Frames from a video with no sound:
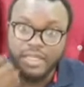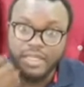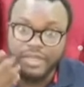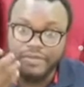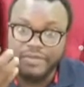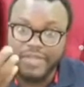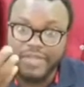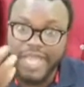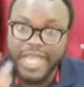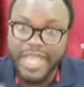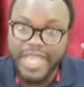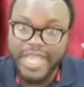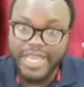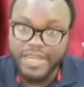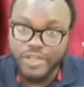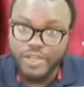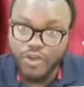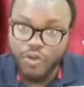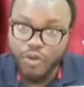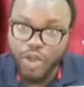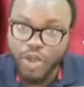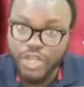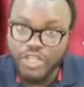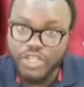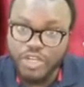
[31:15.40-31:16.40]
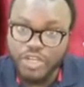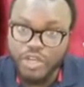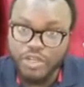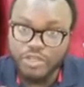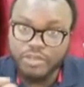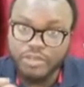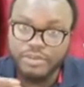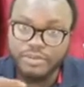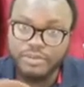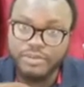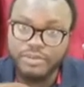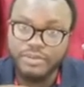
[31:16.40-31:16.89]
If there are any
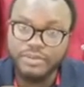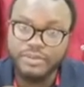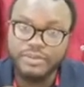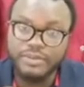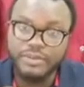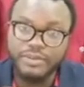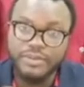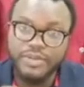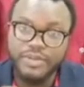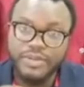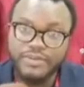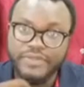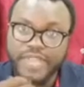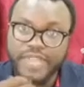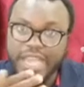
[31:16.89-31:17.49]
question, if